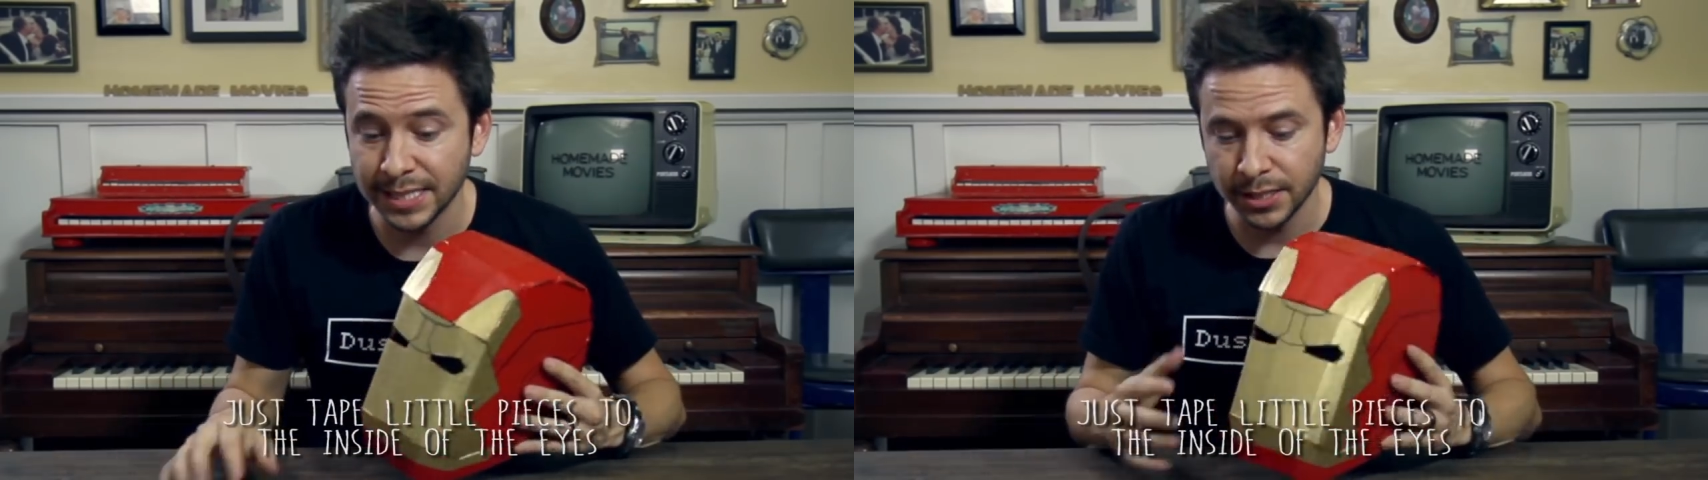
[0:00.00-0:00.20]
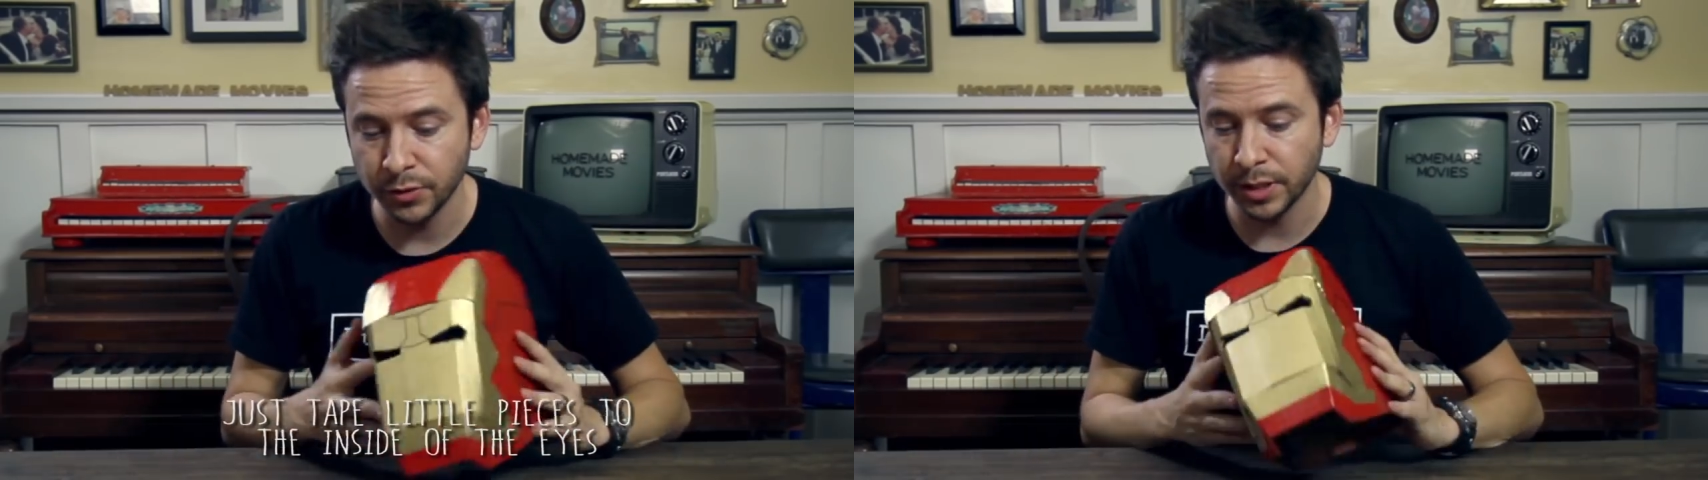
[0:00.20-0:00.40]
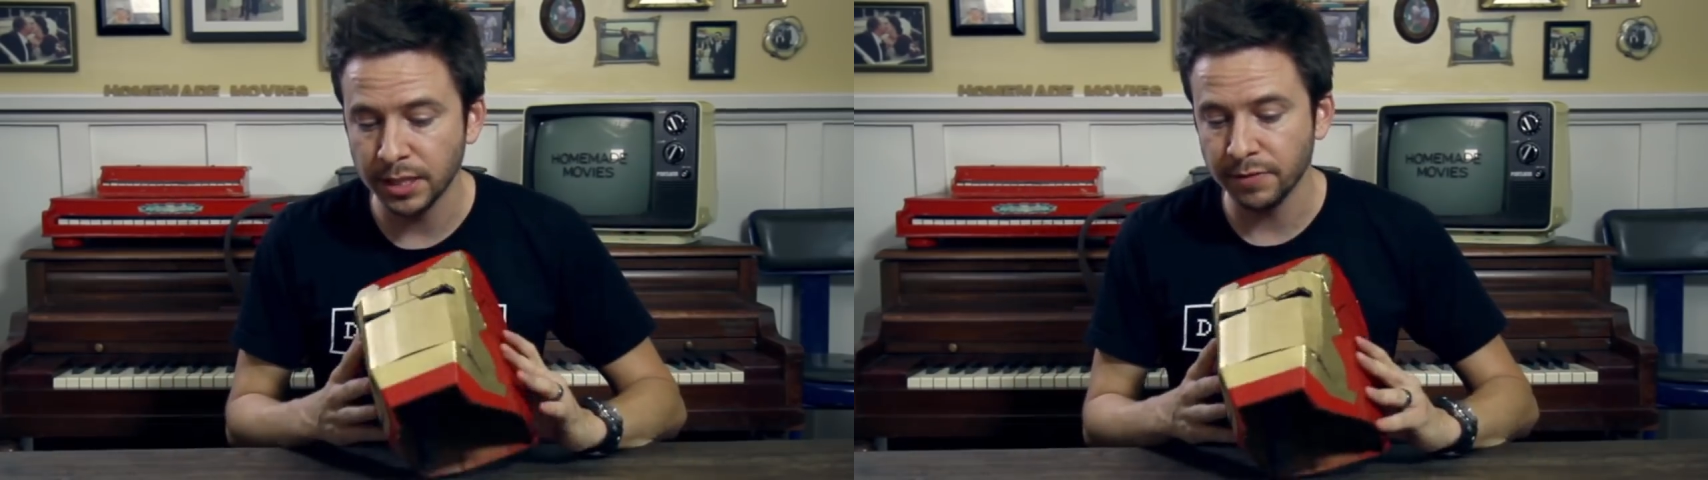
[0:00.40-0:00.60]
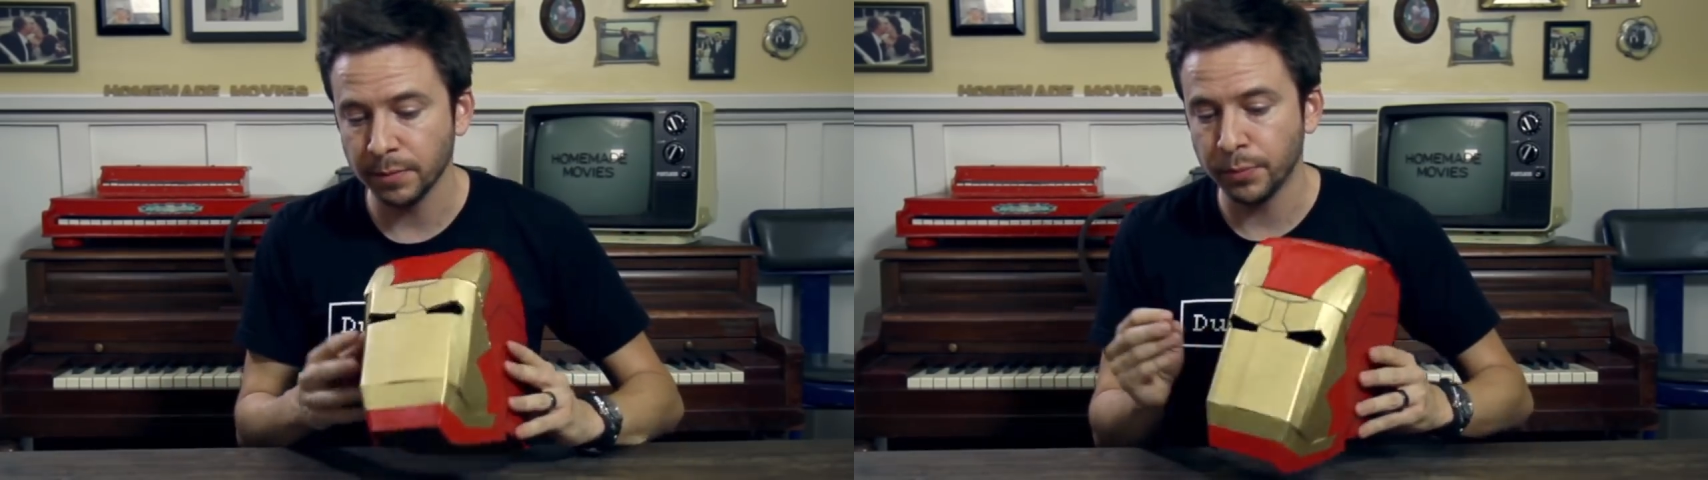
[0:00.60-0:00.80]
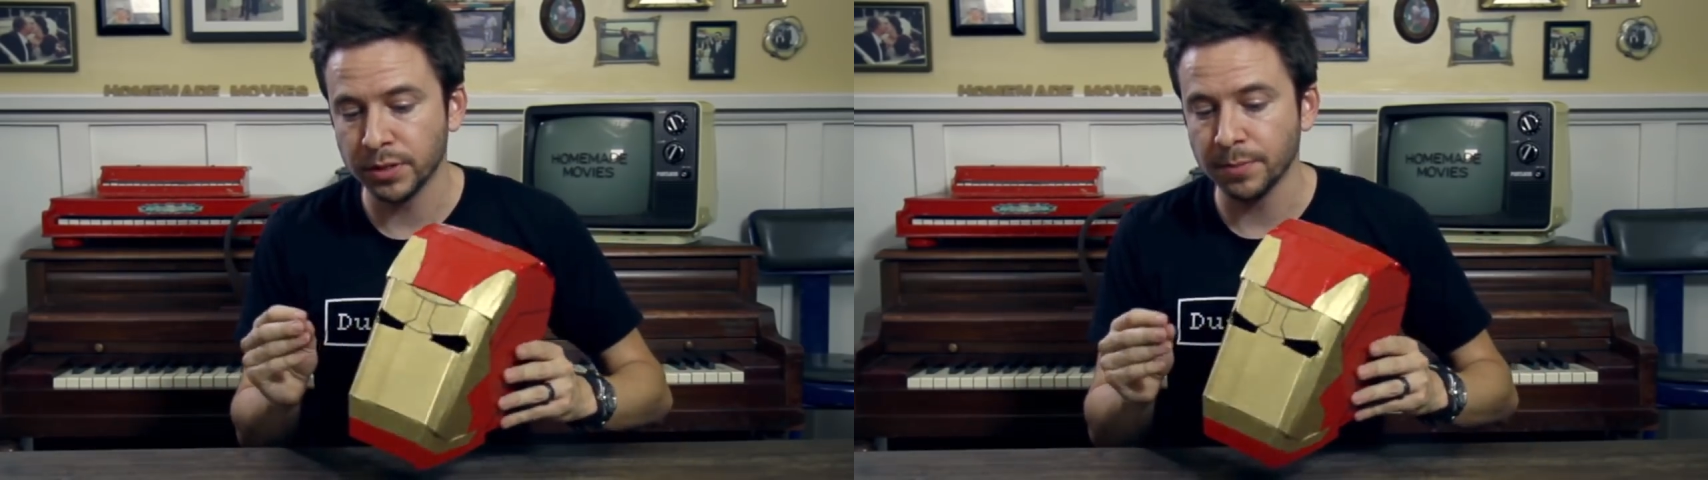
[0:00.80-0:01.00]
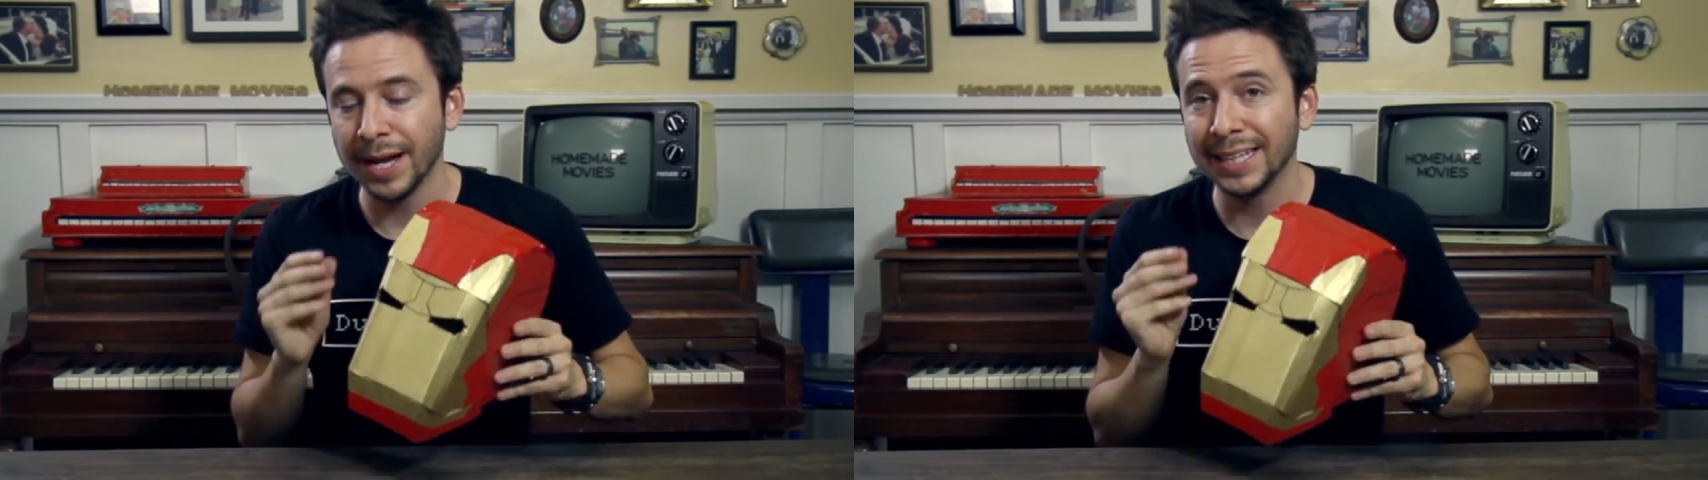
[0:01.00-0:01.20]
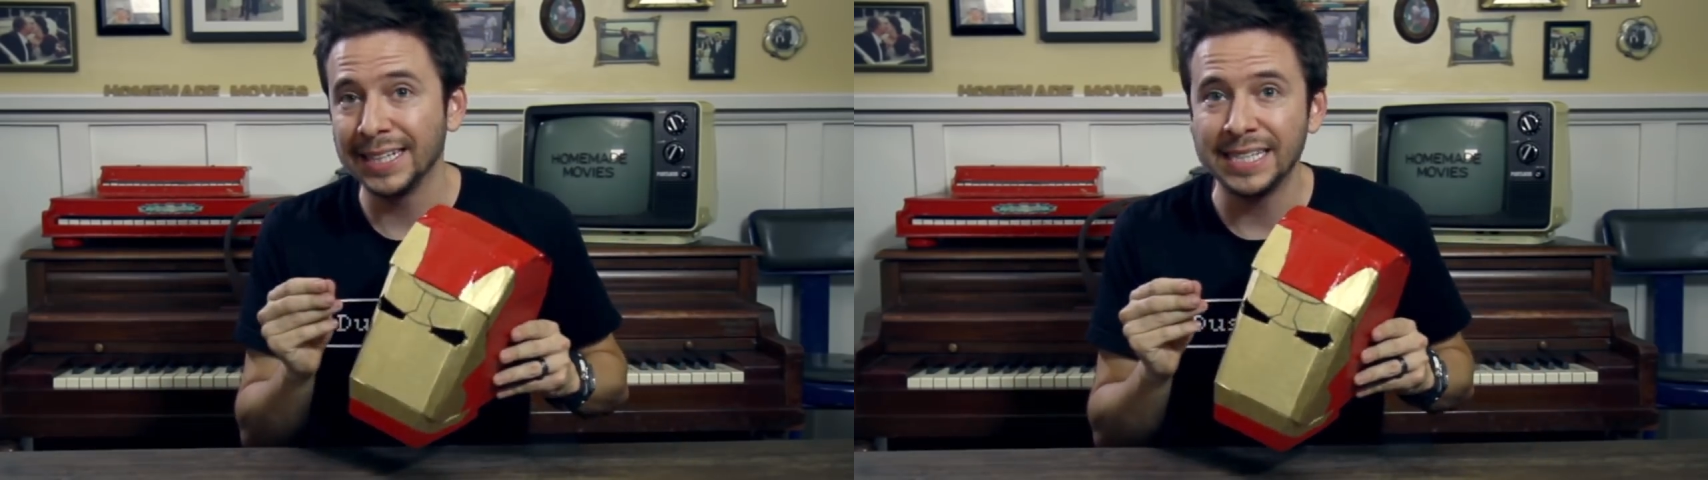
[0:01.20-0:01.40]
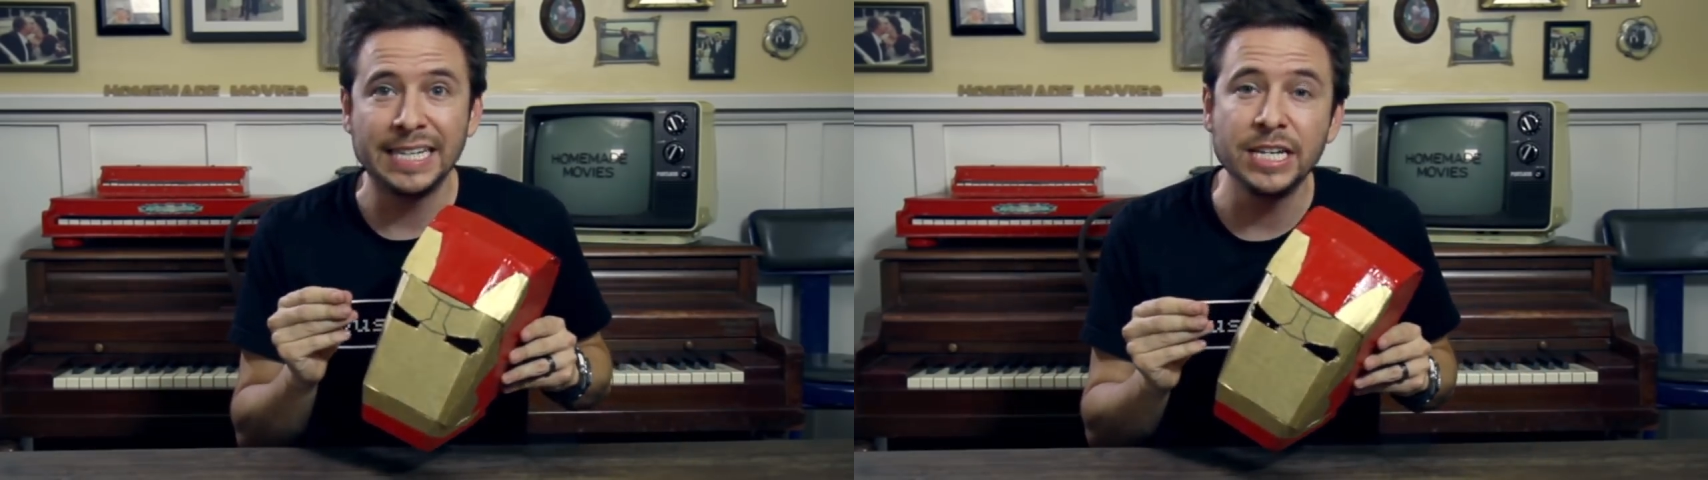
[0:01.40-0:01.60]
you could even put some
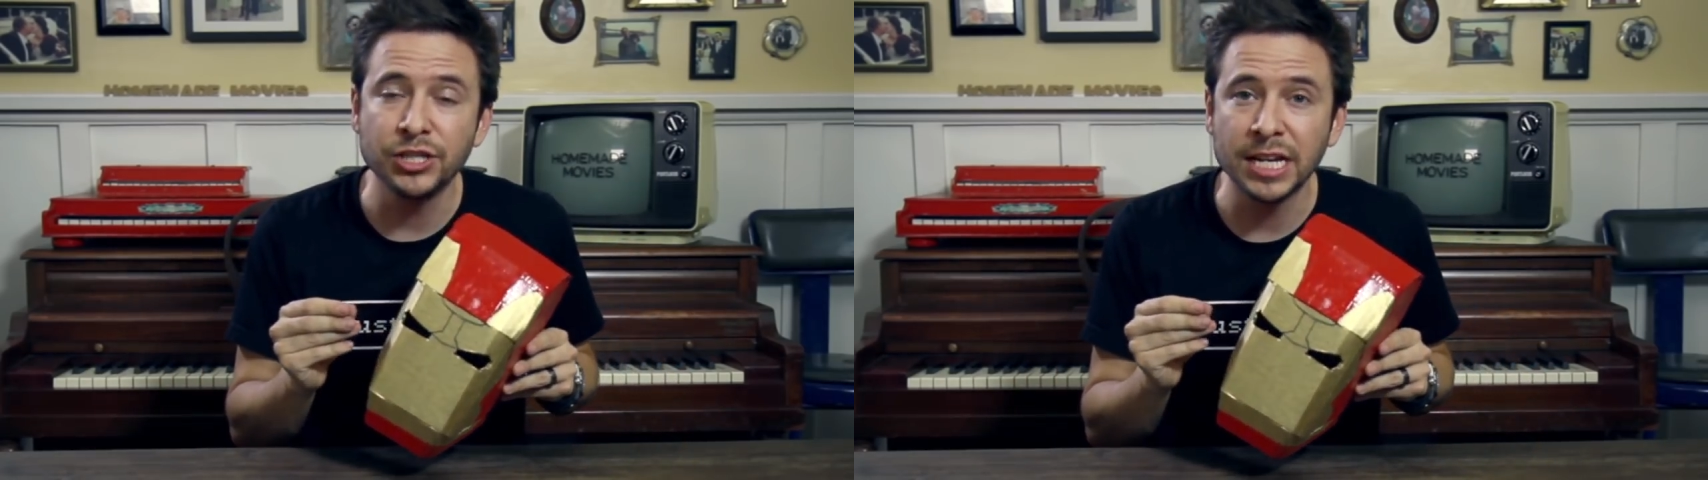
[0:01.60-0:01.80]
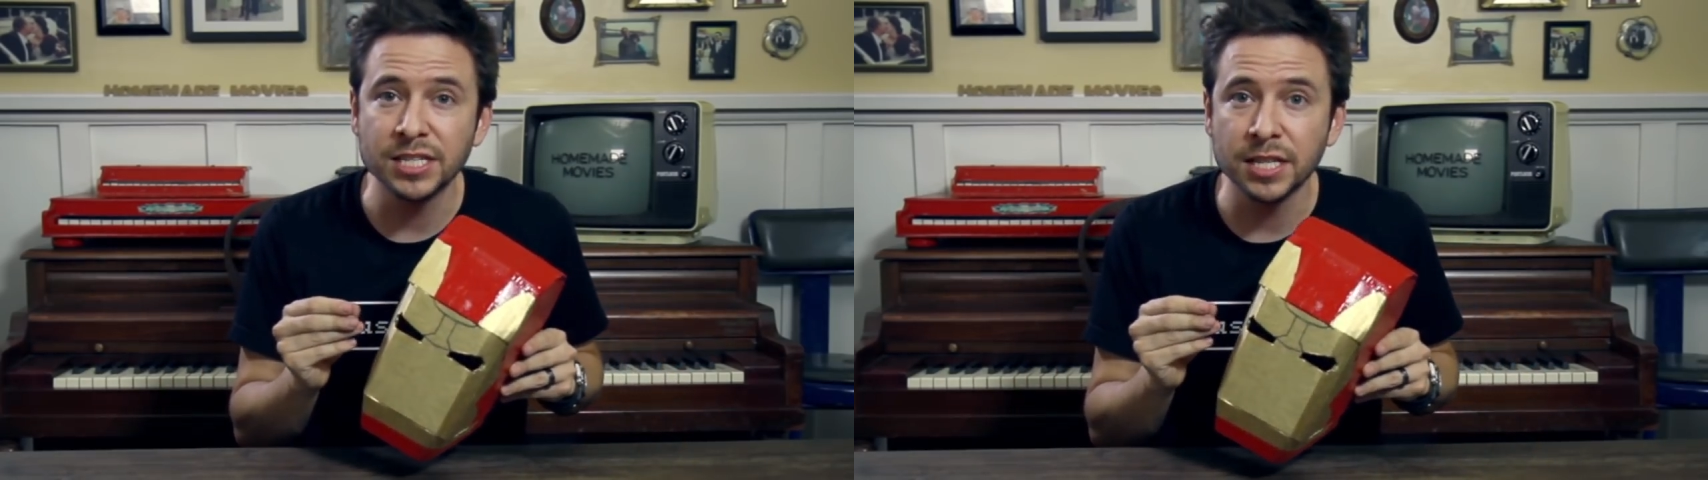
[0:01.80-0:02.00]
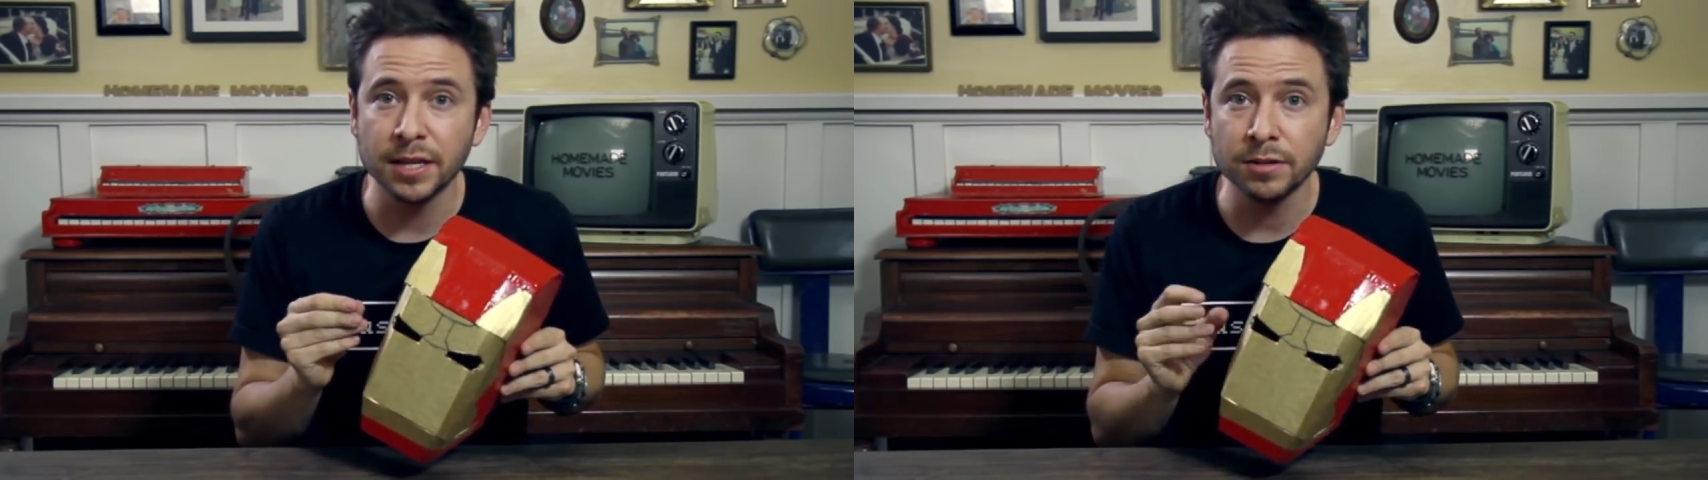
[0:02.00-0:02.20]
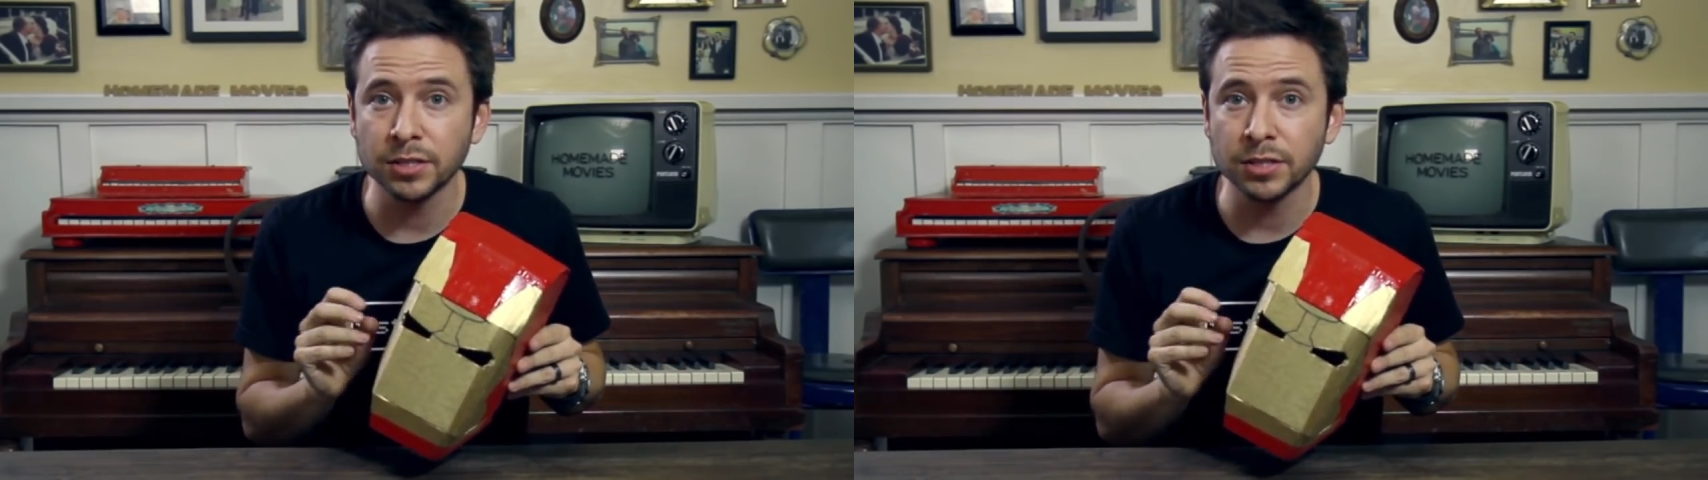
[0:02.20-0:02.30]
LED keychains in there